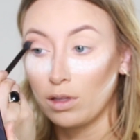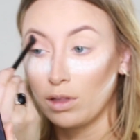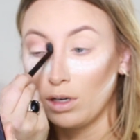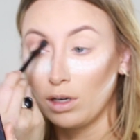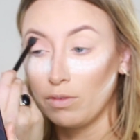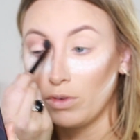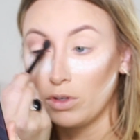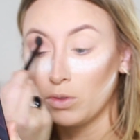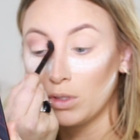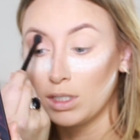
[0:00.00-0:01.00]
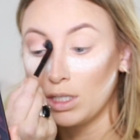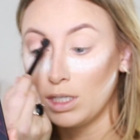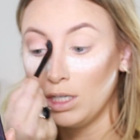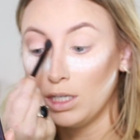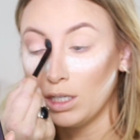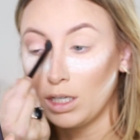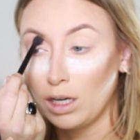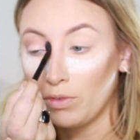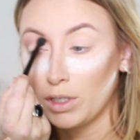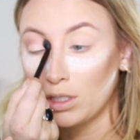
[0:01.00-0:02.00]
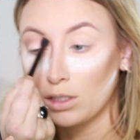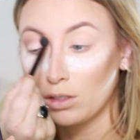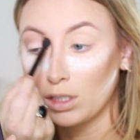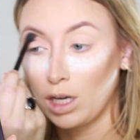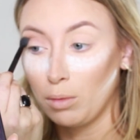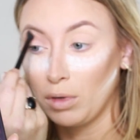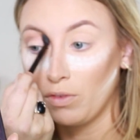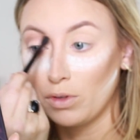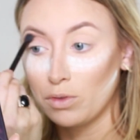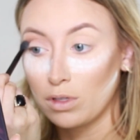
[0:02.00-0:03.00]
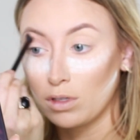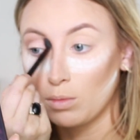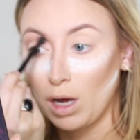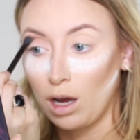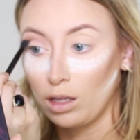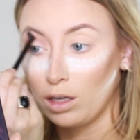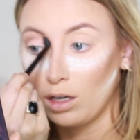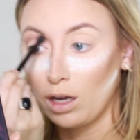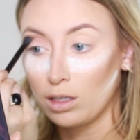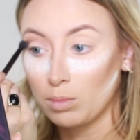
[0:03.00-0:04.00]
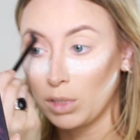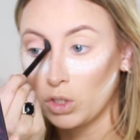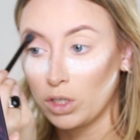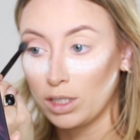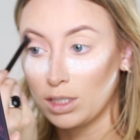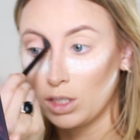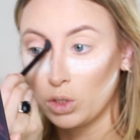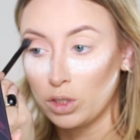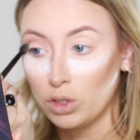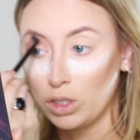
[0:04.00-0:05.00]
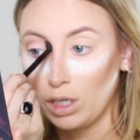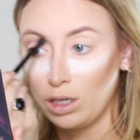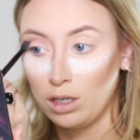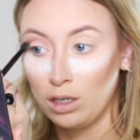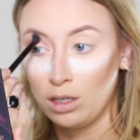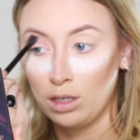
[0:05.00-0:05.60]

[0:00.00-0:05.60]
think I've used Eden every single time I've used this palette as my transition shade